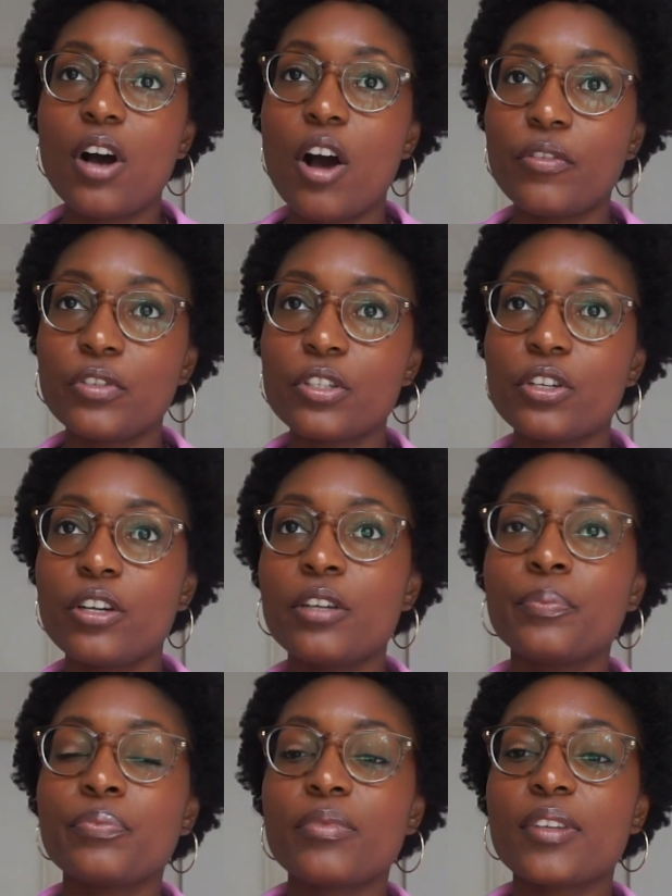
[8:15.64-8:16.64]
officer,
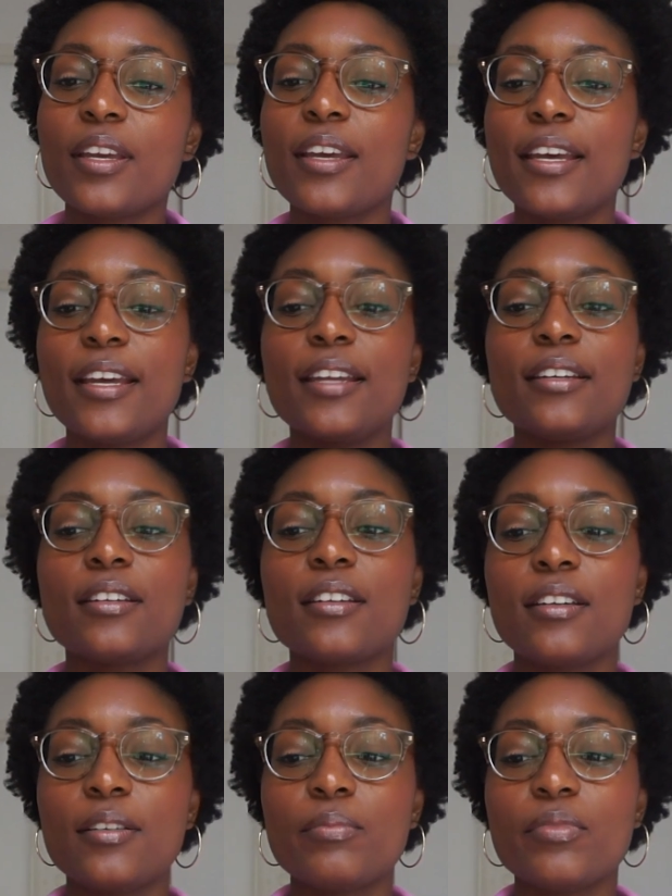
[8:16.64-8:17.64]
and
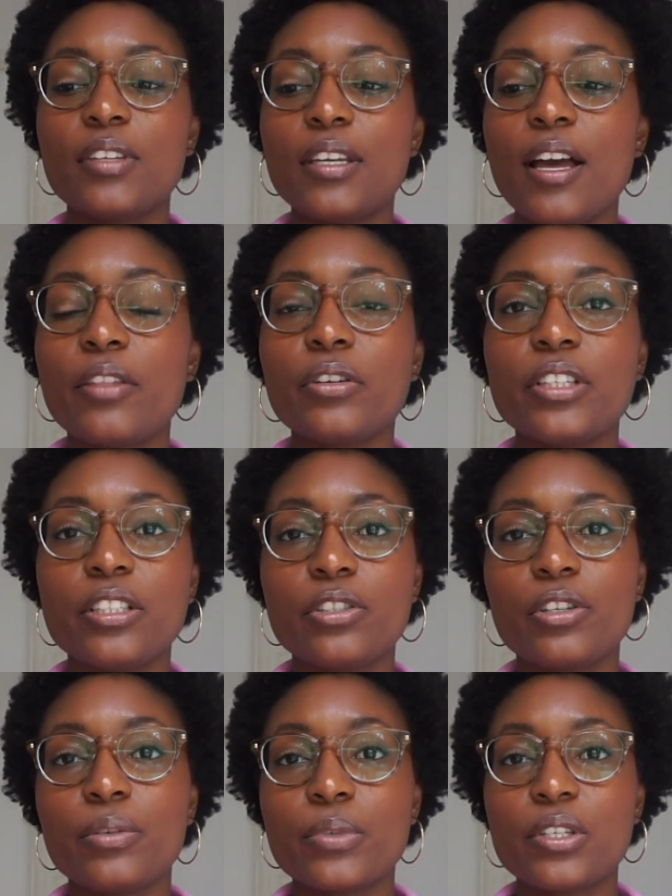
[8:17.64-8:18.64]
the other
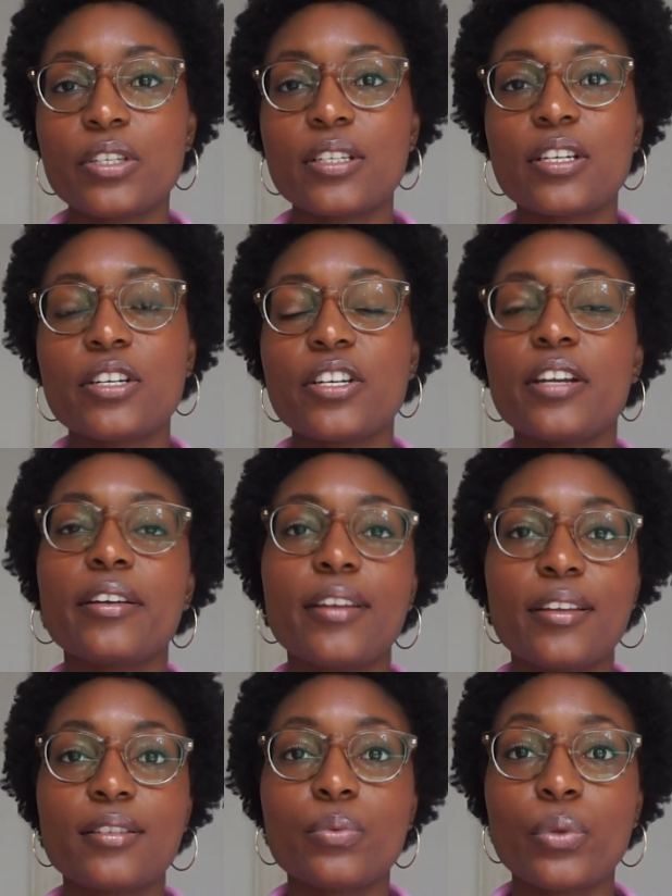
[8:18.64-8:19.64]
intern was sharing
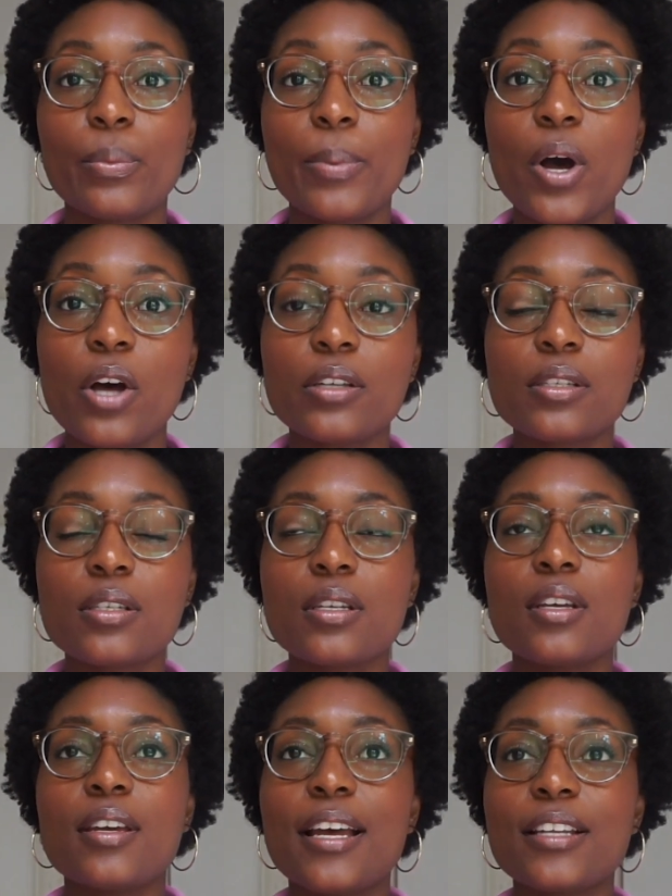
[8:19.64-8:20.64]
desk with the boss.
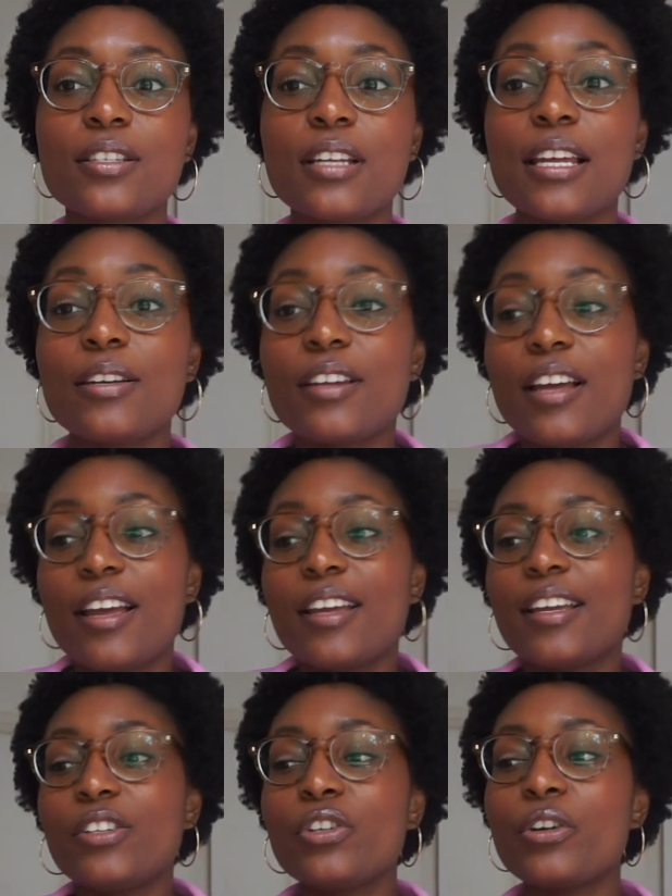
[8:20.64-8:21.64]
And
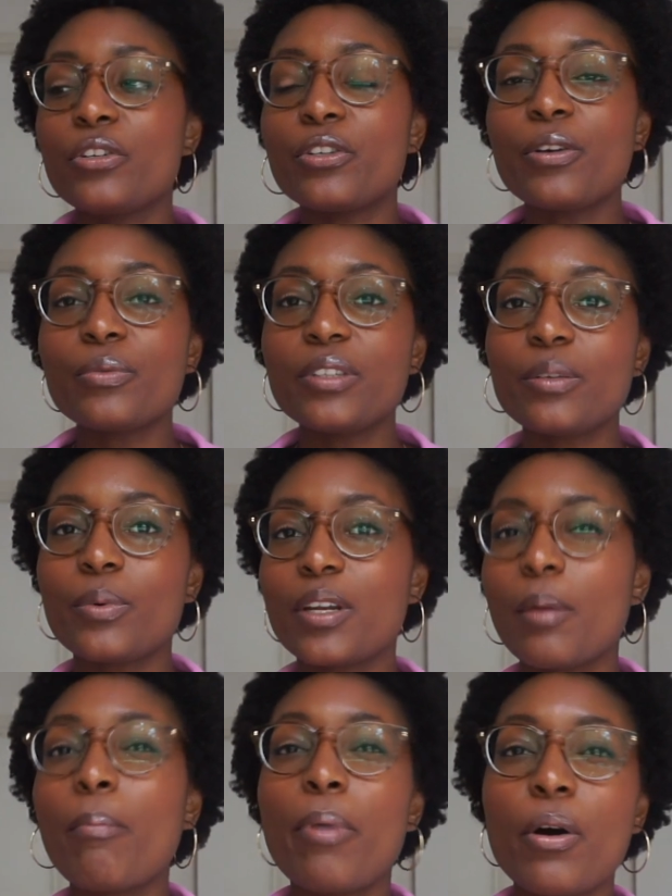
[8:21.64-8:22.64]
you know, you don't really want
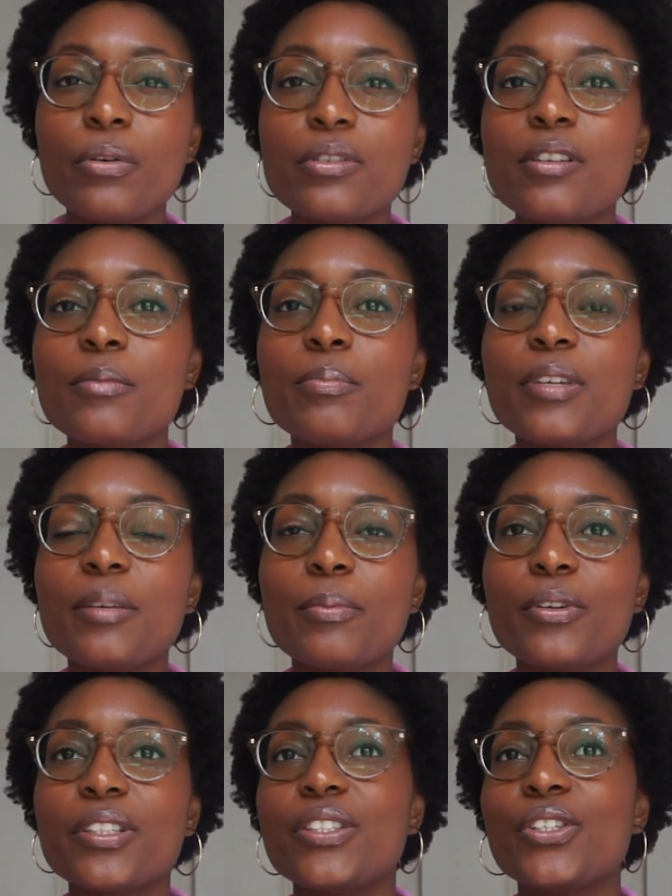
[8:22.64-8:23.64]
to impose on people,
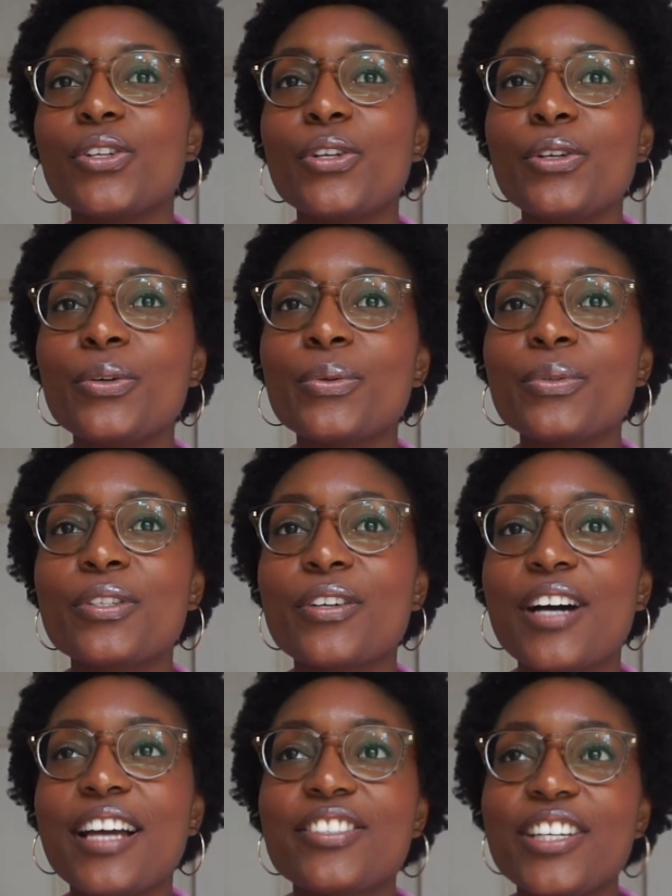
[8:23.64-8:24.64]
and you knew, so
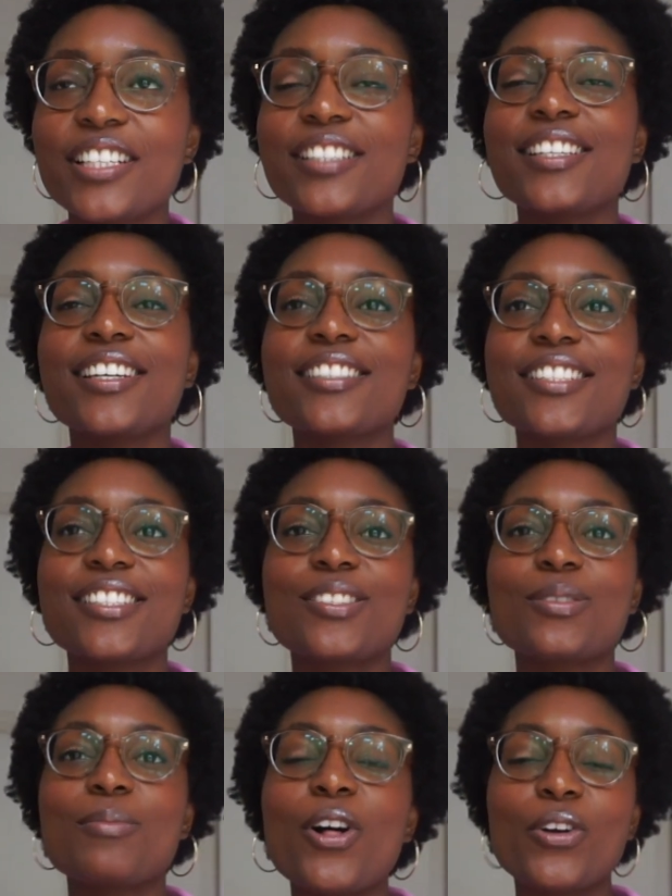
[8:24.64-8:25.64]
I tried to take as a
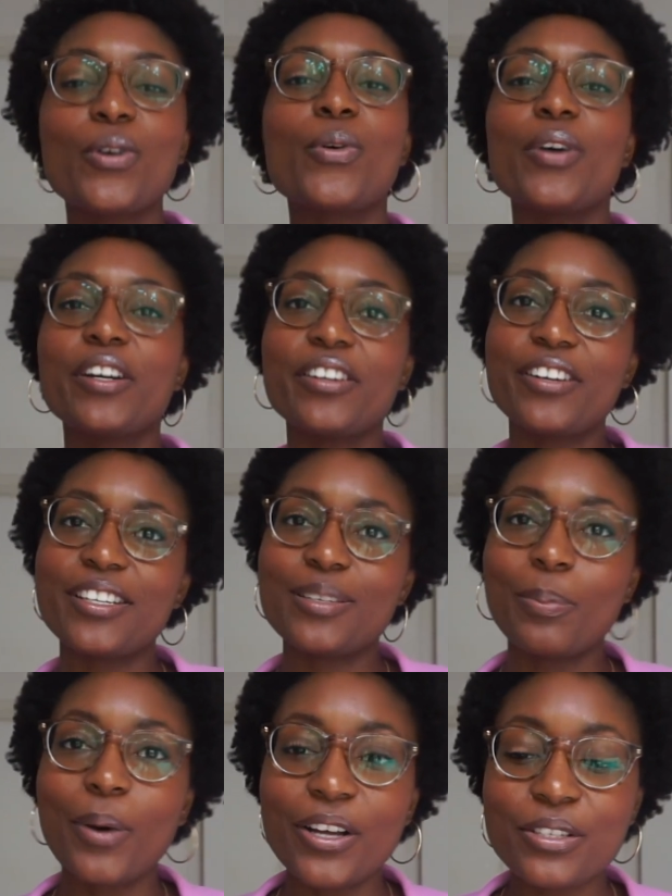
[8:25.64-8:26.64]
small corner as
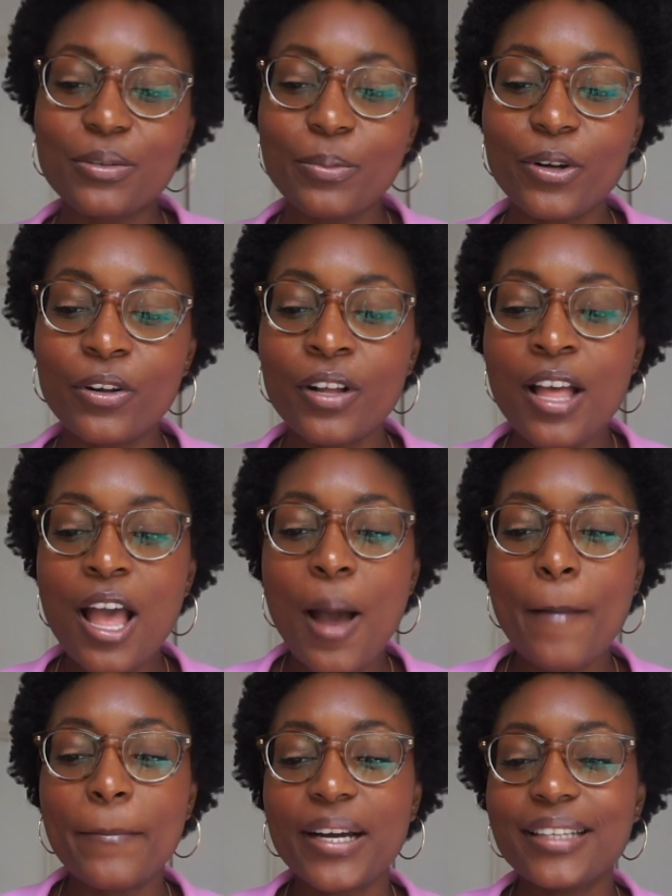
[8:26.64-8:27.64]
possible.
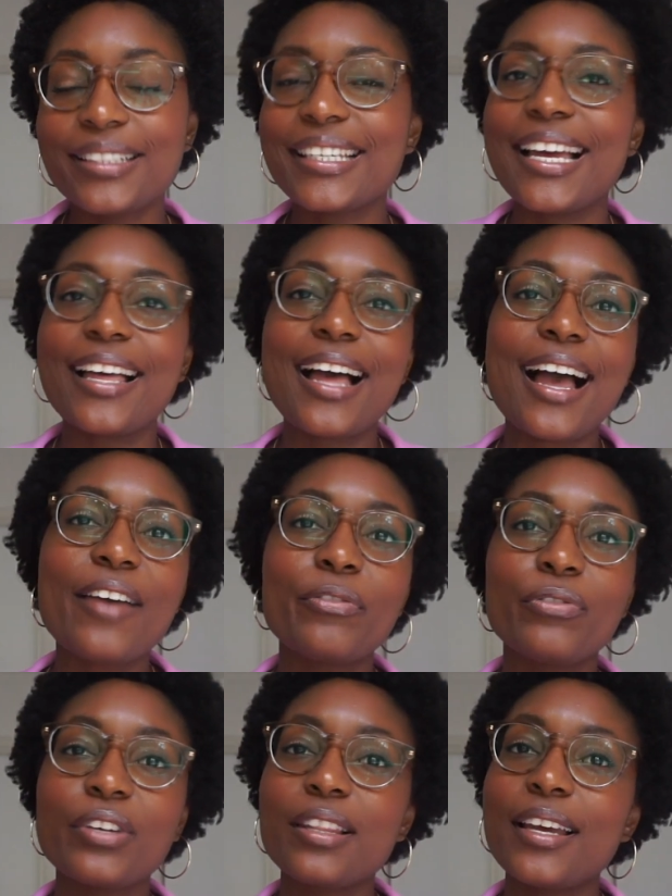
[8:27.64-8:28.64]
But yeah, I
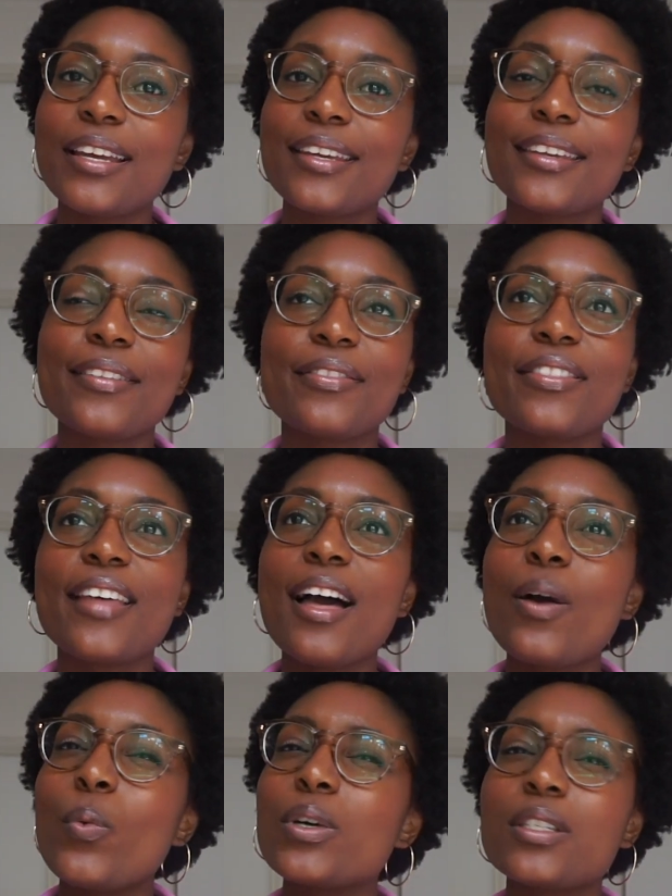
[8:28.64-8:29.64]
feel like
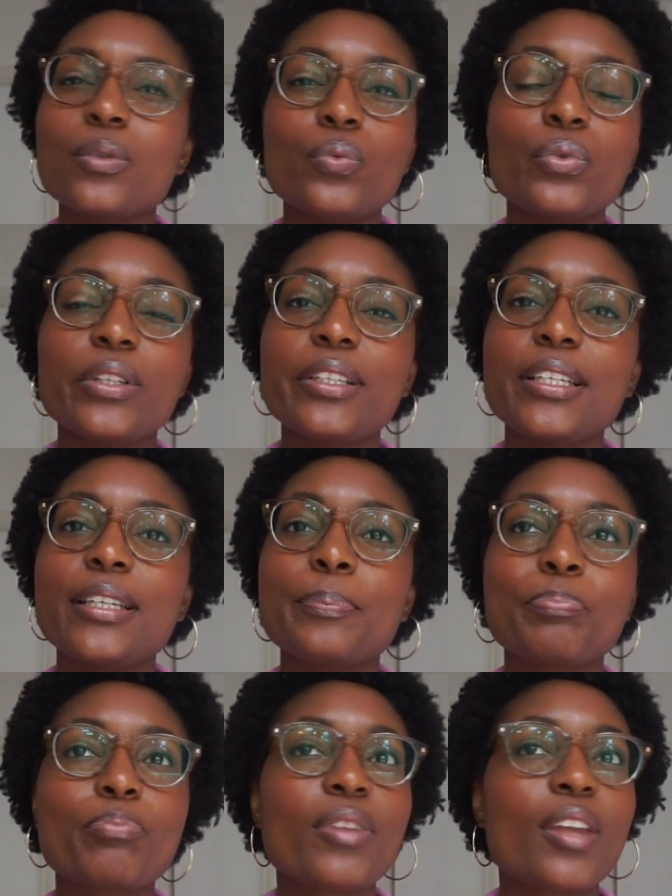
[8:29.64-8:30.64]
that wasn't really